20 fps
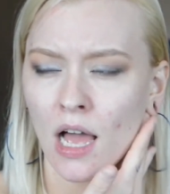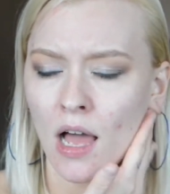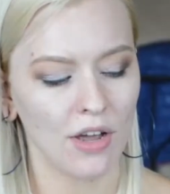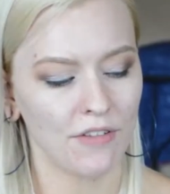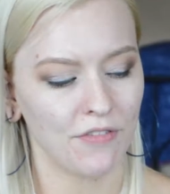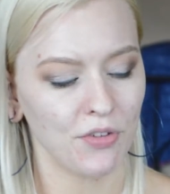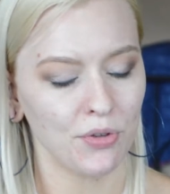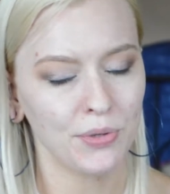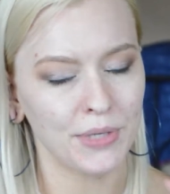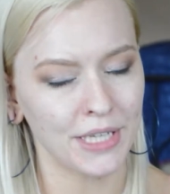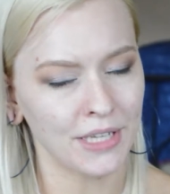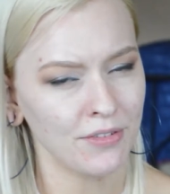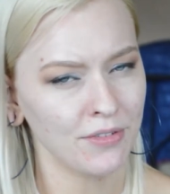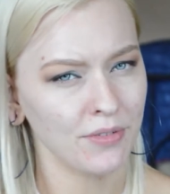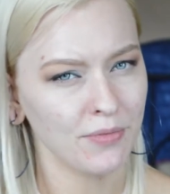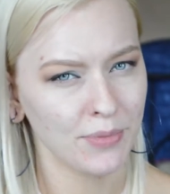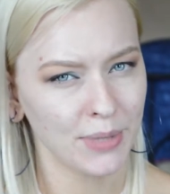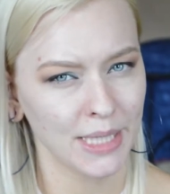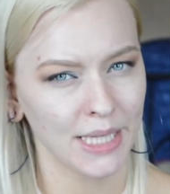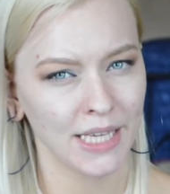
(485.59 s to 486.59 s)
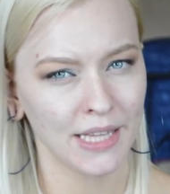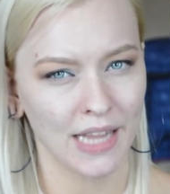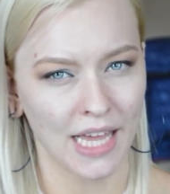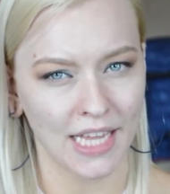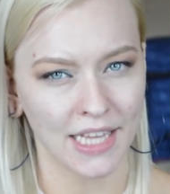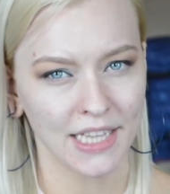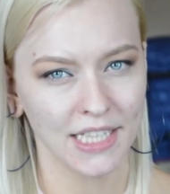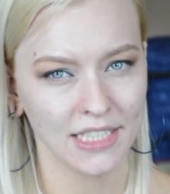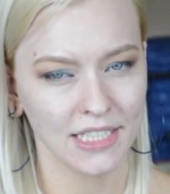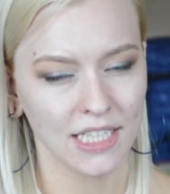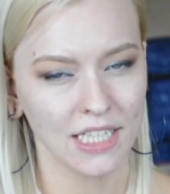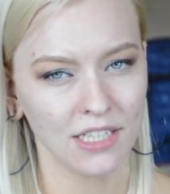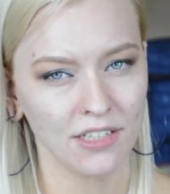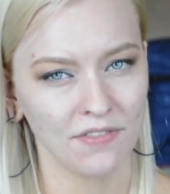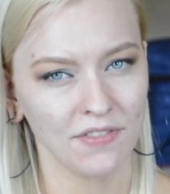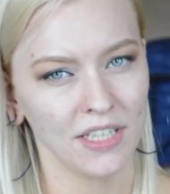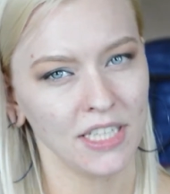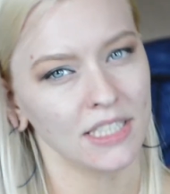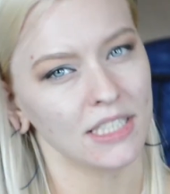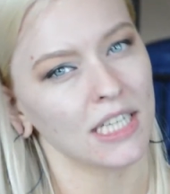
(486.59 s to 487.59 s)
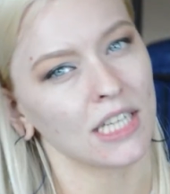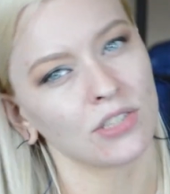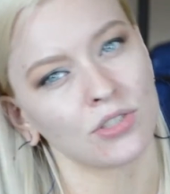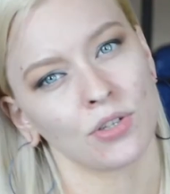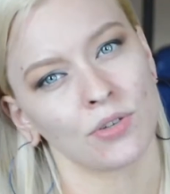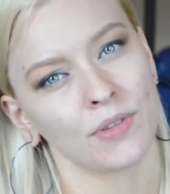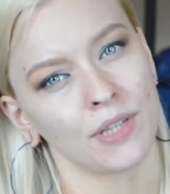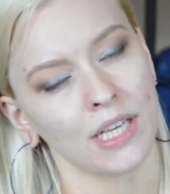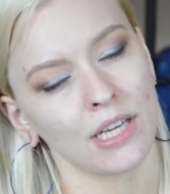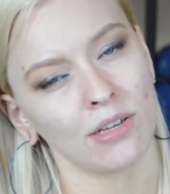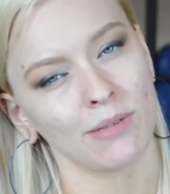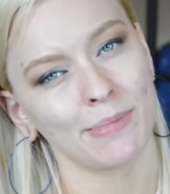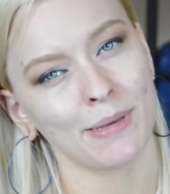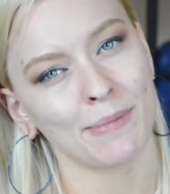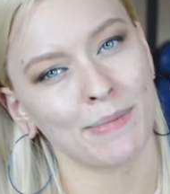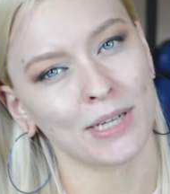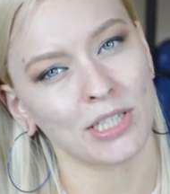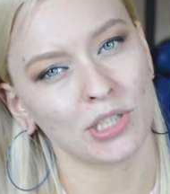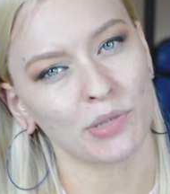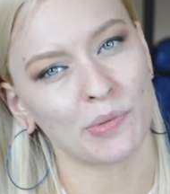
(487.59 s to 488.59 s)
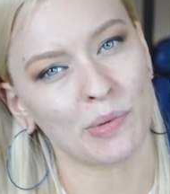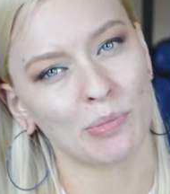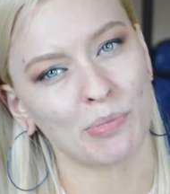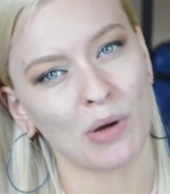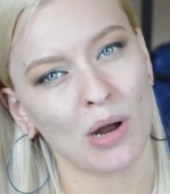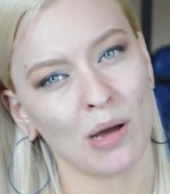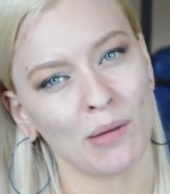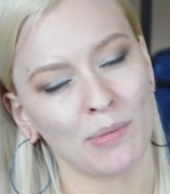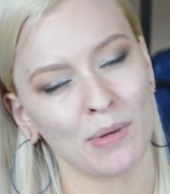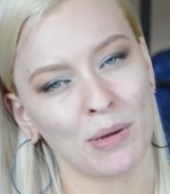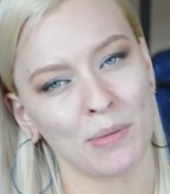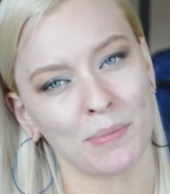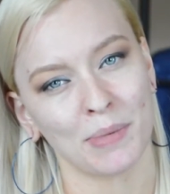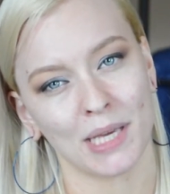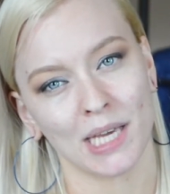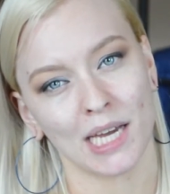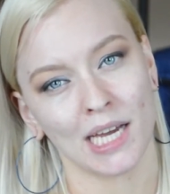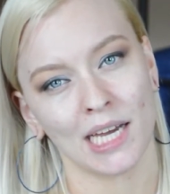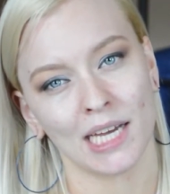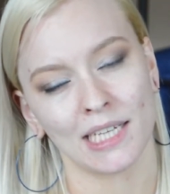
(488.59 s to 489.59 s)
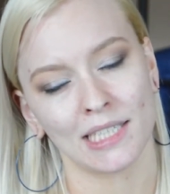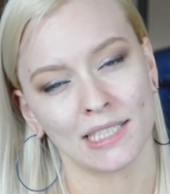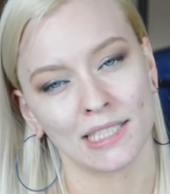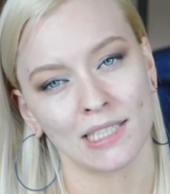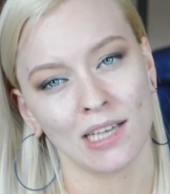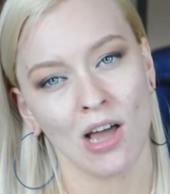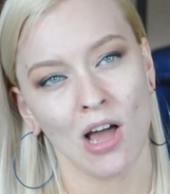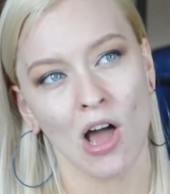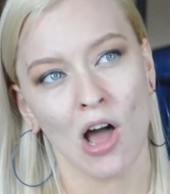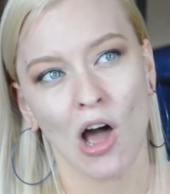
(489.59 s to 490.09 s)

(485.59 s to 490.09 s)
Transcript: If you didn't really like the scent of this, I don't think it would be much of a problem because